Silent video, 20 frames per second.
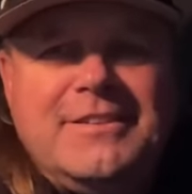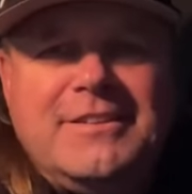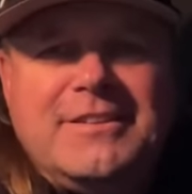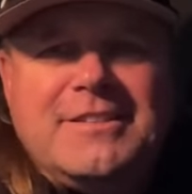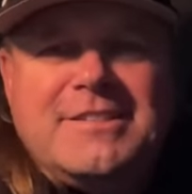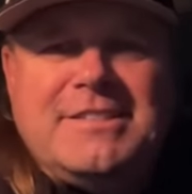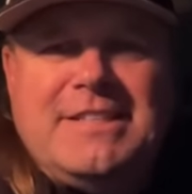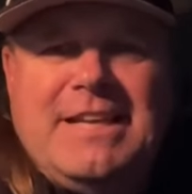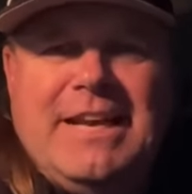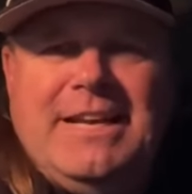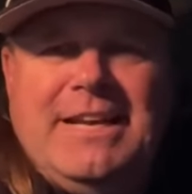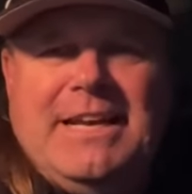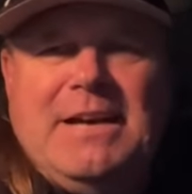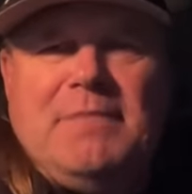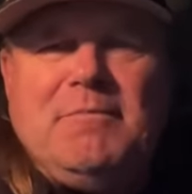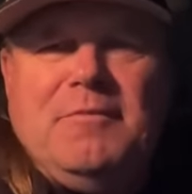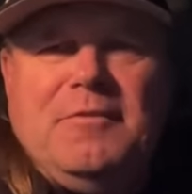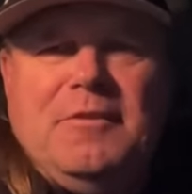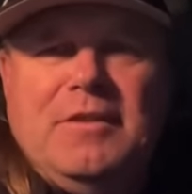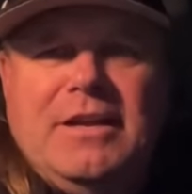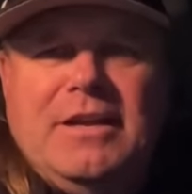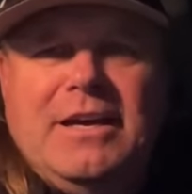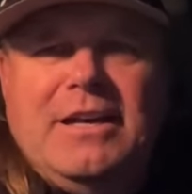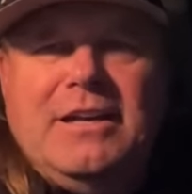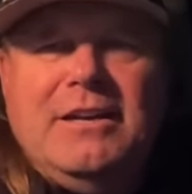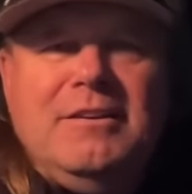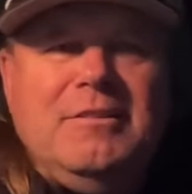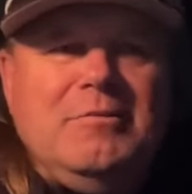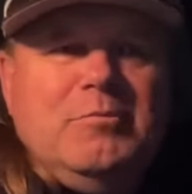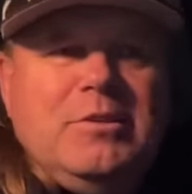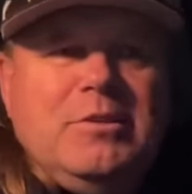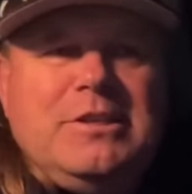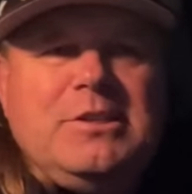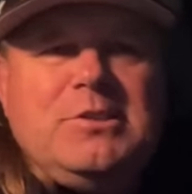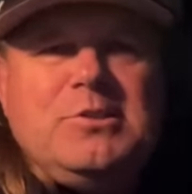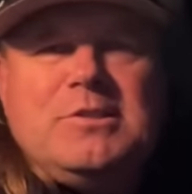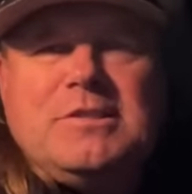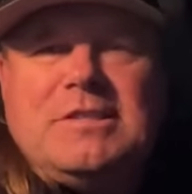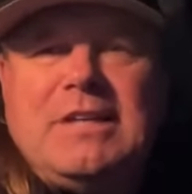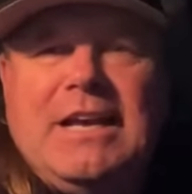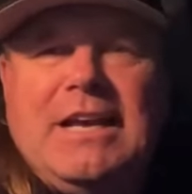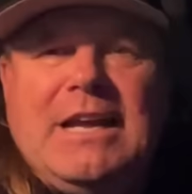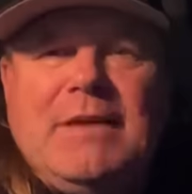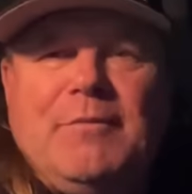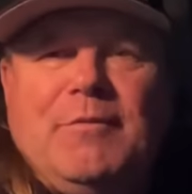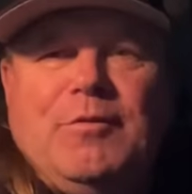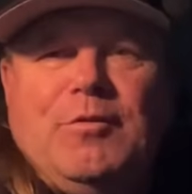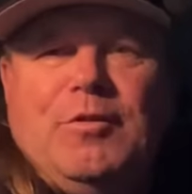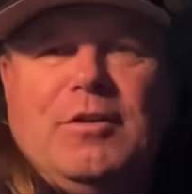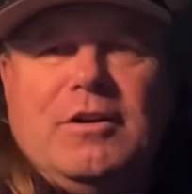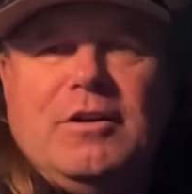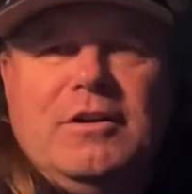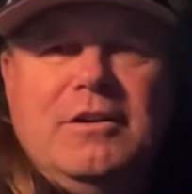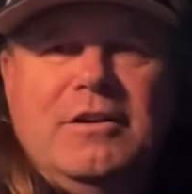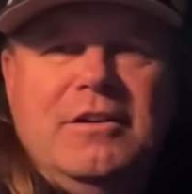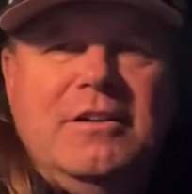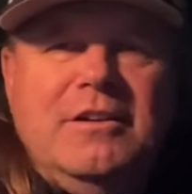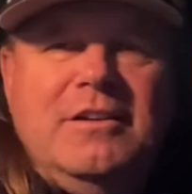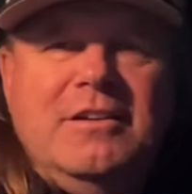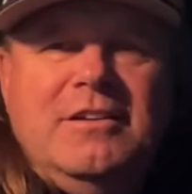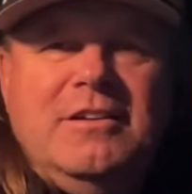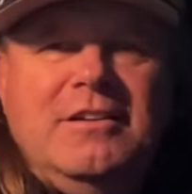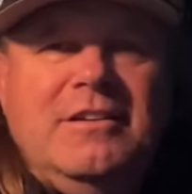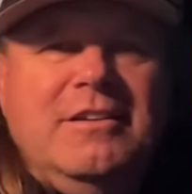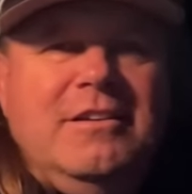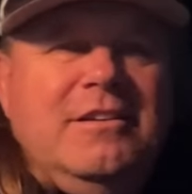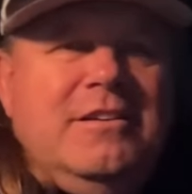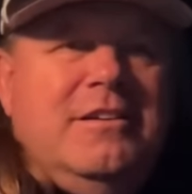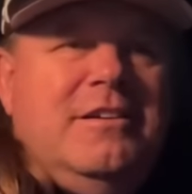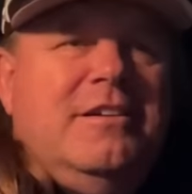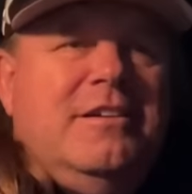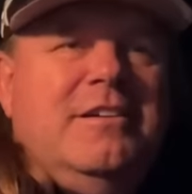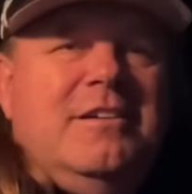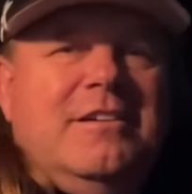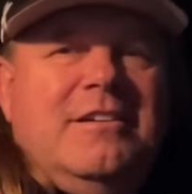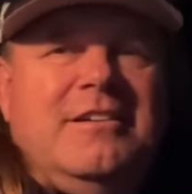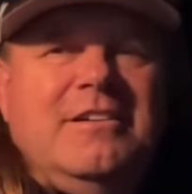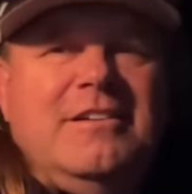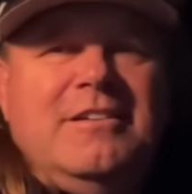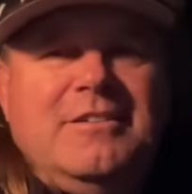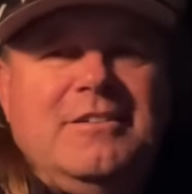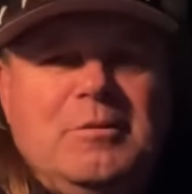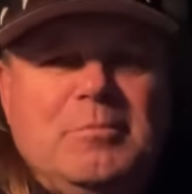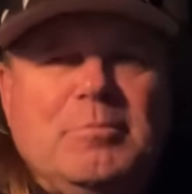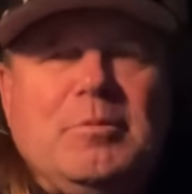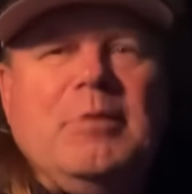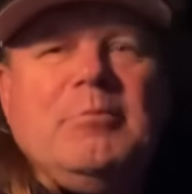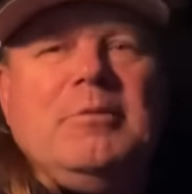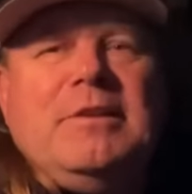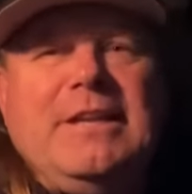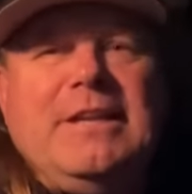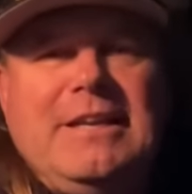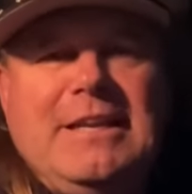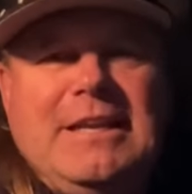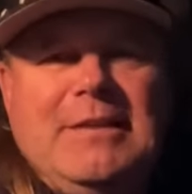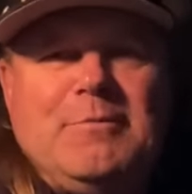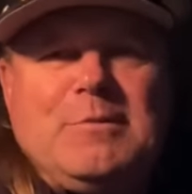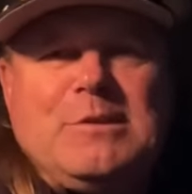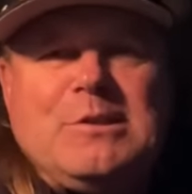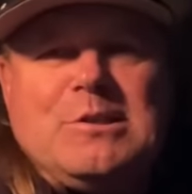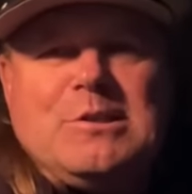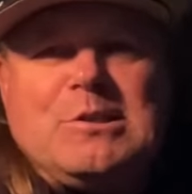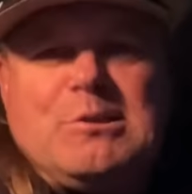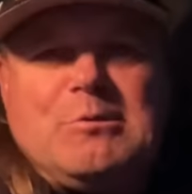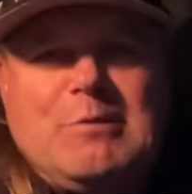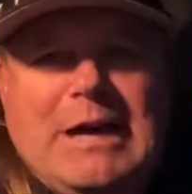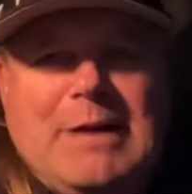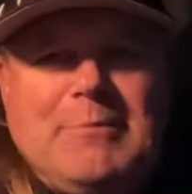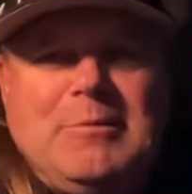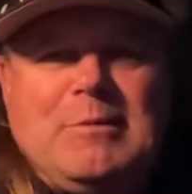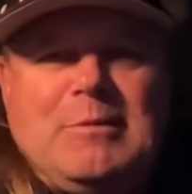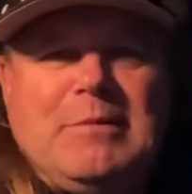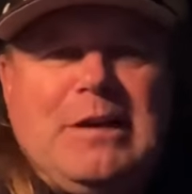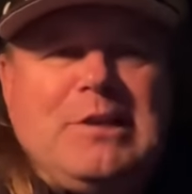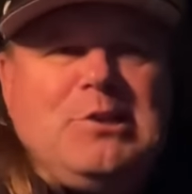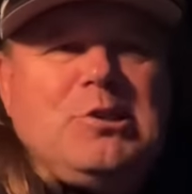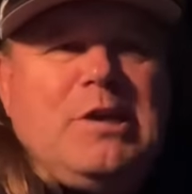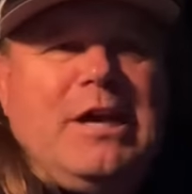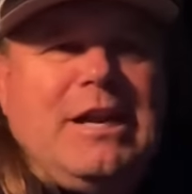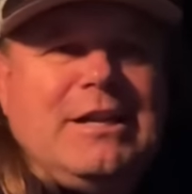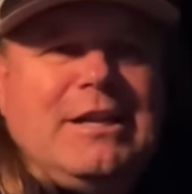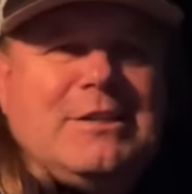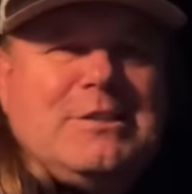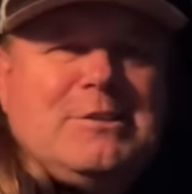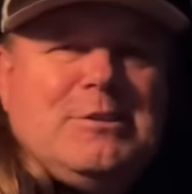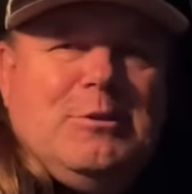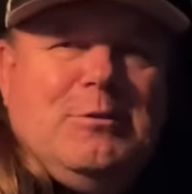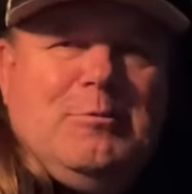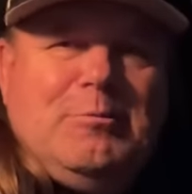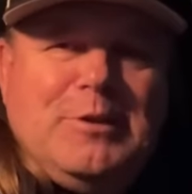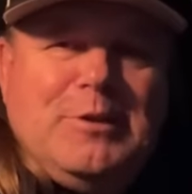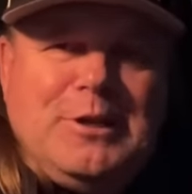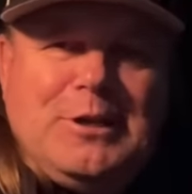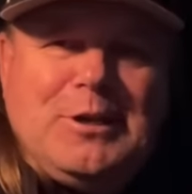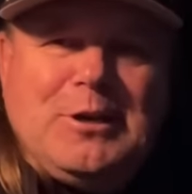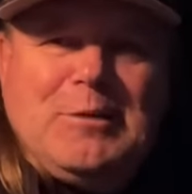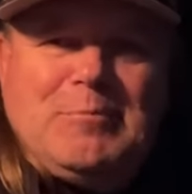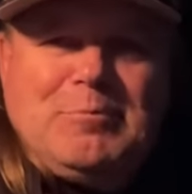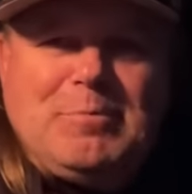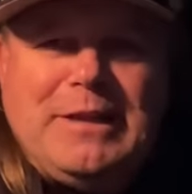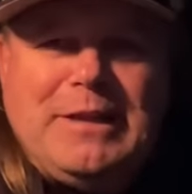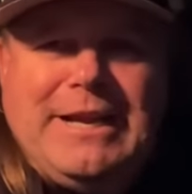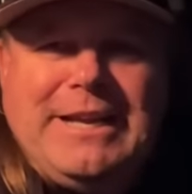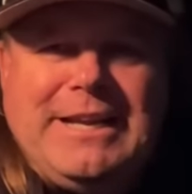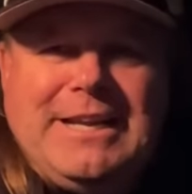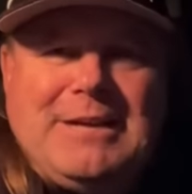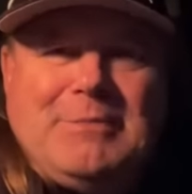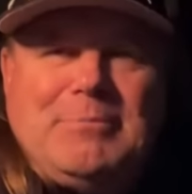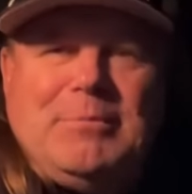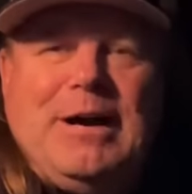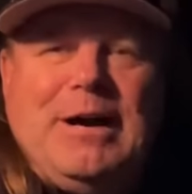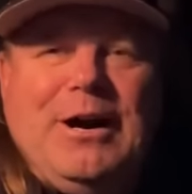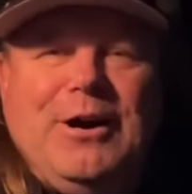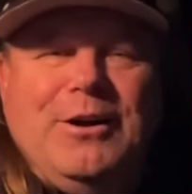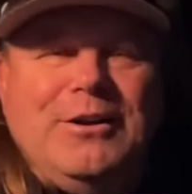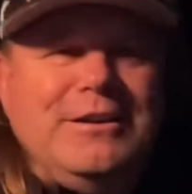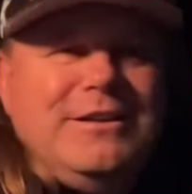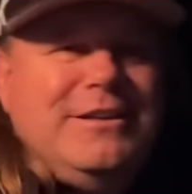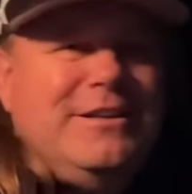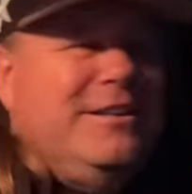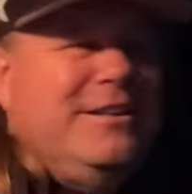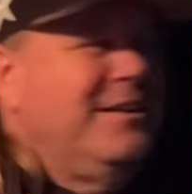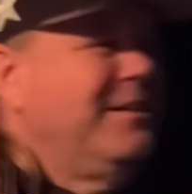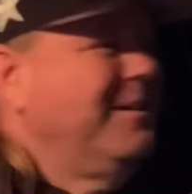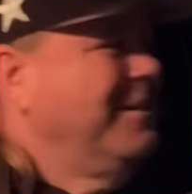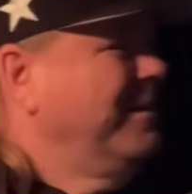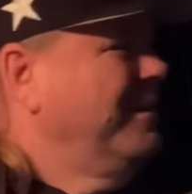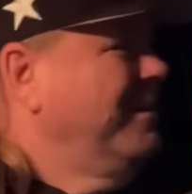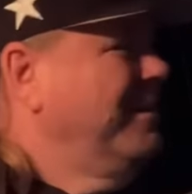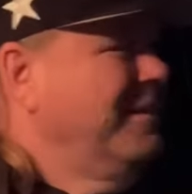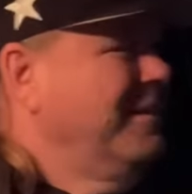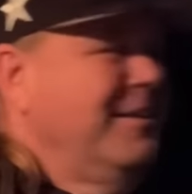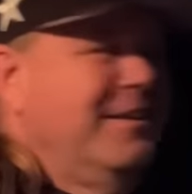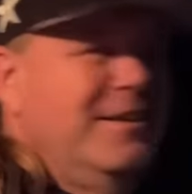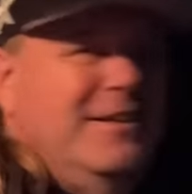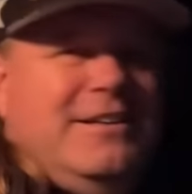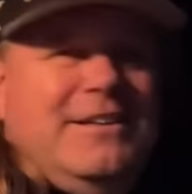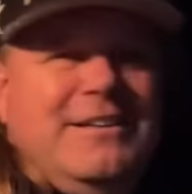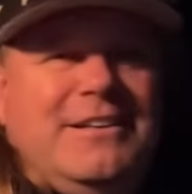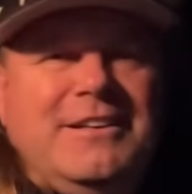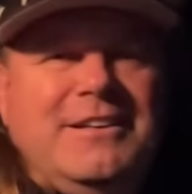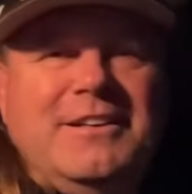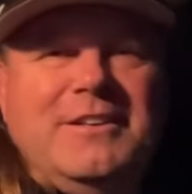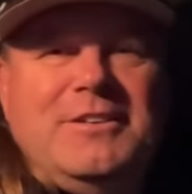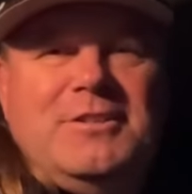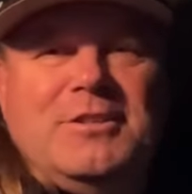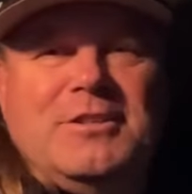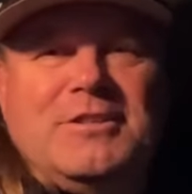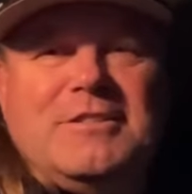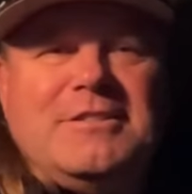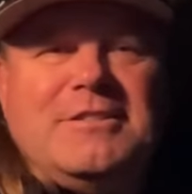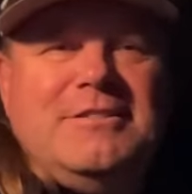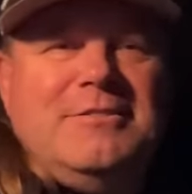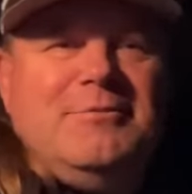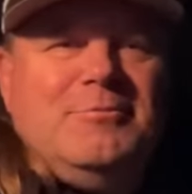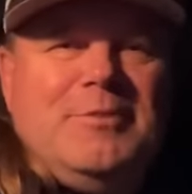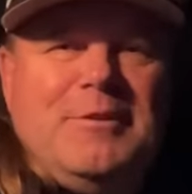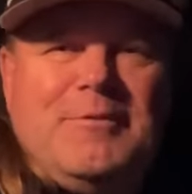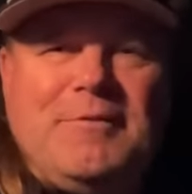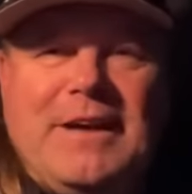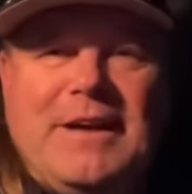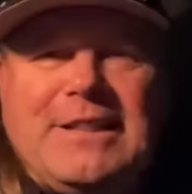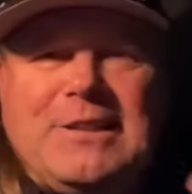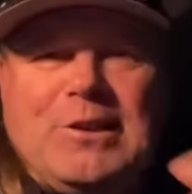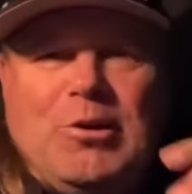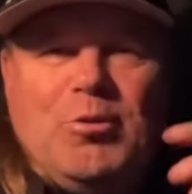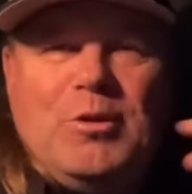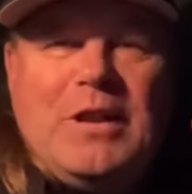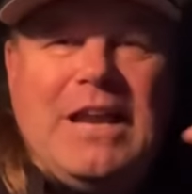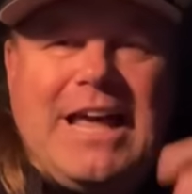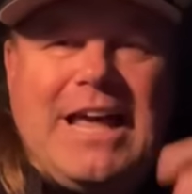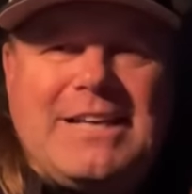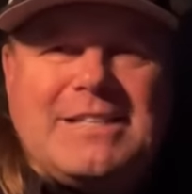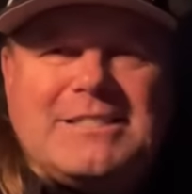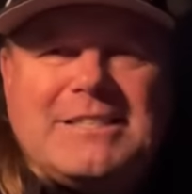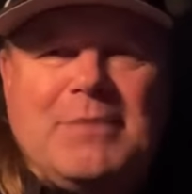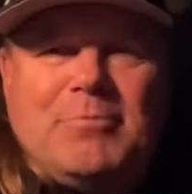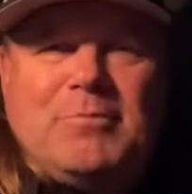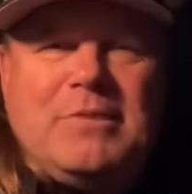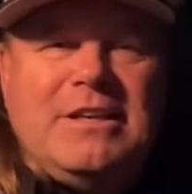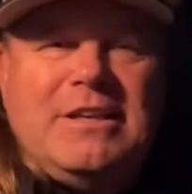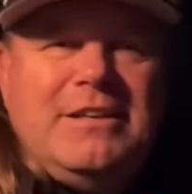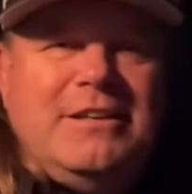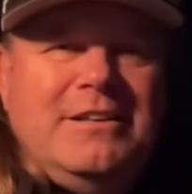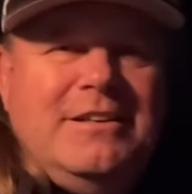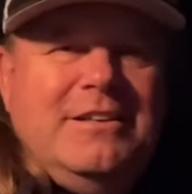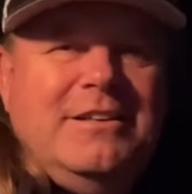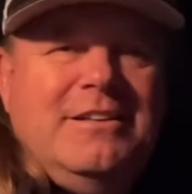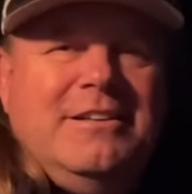Signed up for that? What did you sign up for? You probably didn't even subscribe to my channel, so what are you complaining about? Just, if I don't like something,